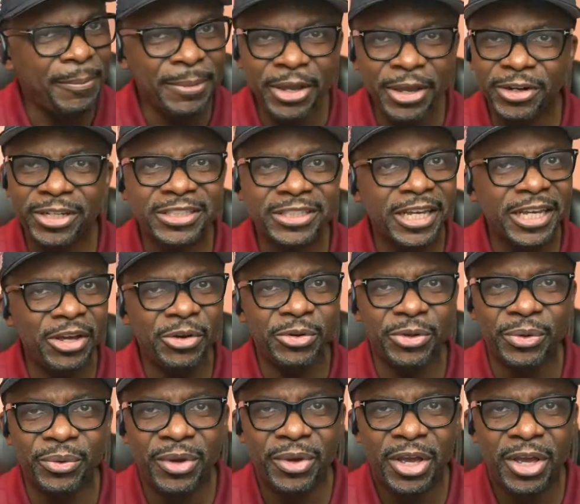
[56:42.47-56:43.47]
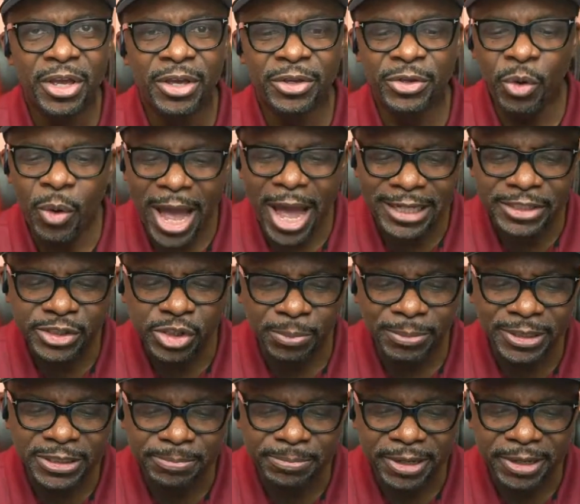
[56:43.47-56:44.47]
I'm here to tell you, you'll have
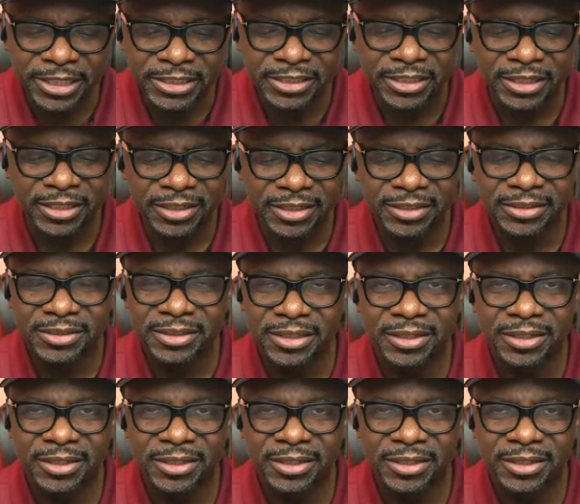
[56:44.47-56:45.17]
so much patience.